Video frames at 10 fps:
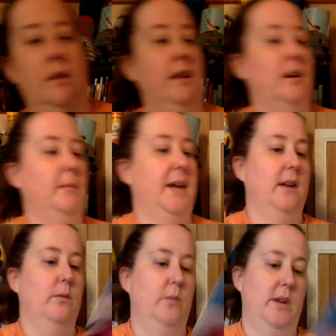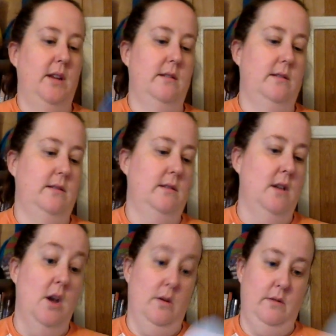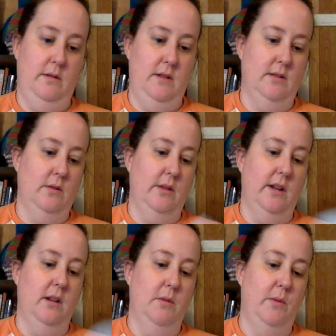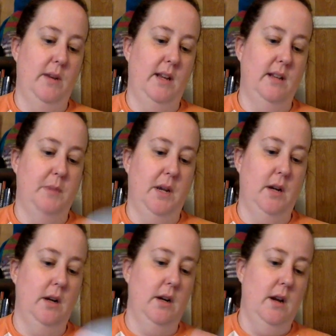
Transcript: little man when he's, well, he's not so little, but when he gets bigger.